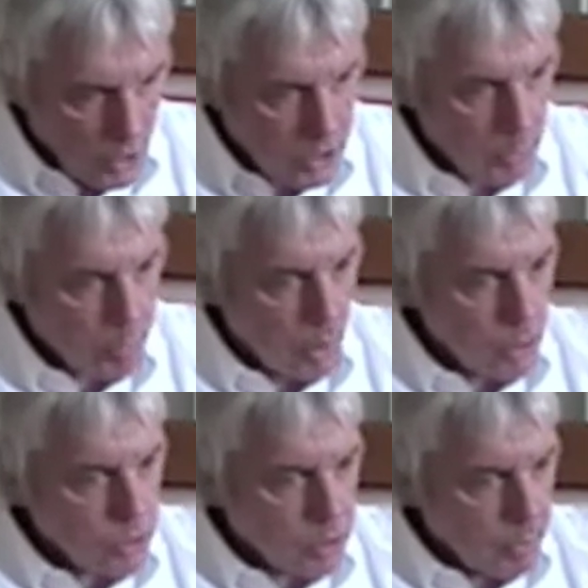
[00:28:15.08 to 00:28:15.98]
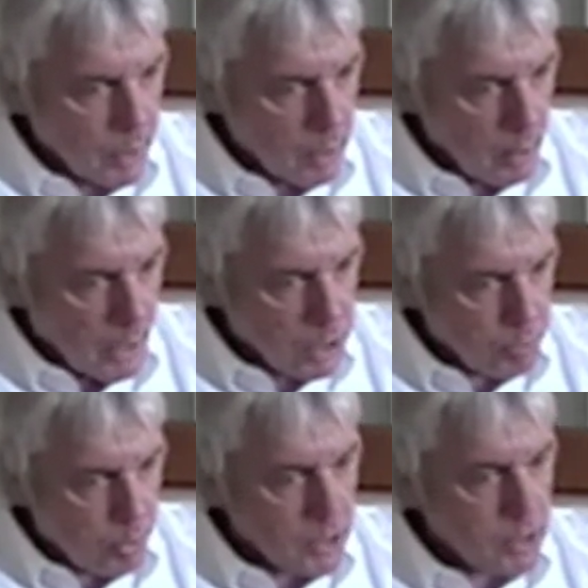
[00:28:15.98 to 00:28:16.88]
supposed to be
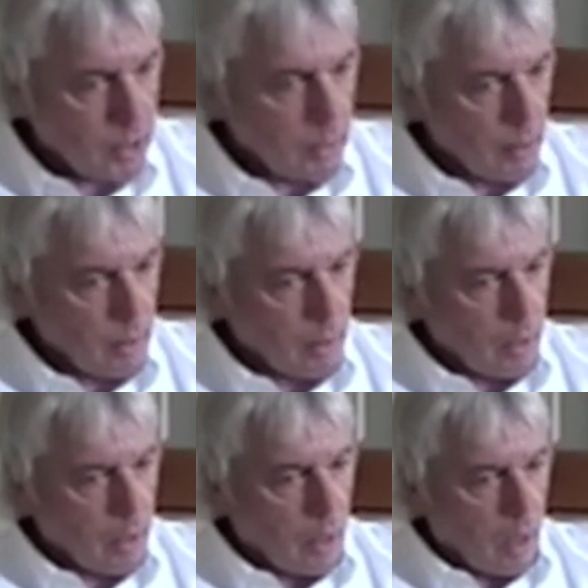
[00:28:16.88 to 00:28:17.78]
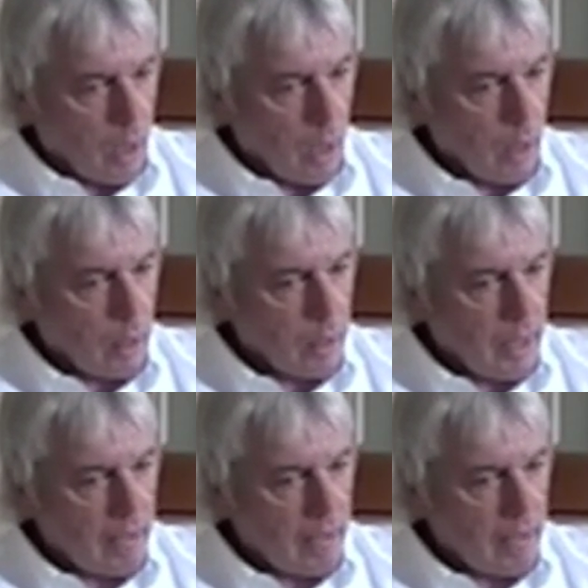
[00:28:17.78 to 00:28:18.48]
expressing the